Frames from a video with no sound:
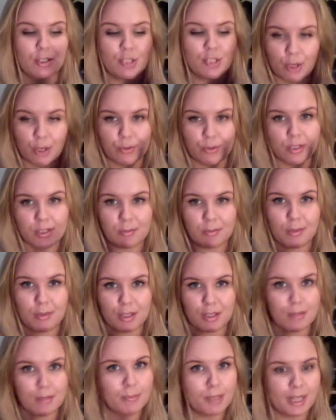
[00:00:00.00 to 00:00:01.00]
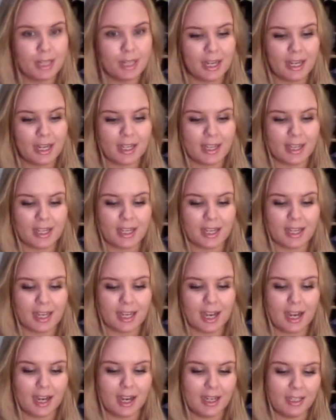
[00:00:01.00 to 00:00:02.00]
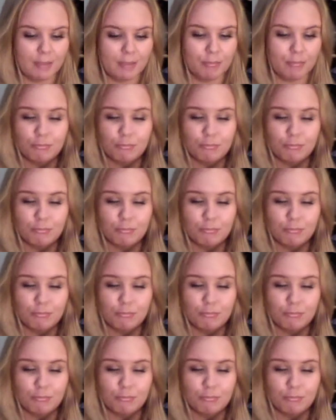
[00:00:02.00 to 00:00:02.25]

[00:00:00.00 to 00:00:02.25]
Totally worth the money, I think. I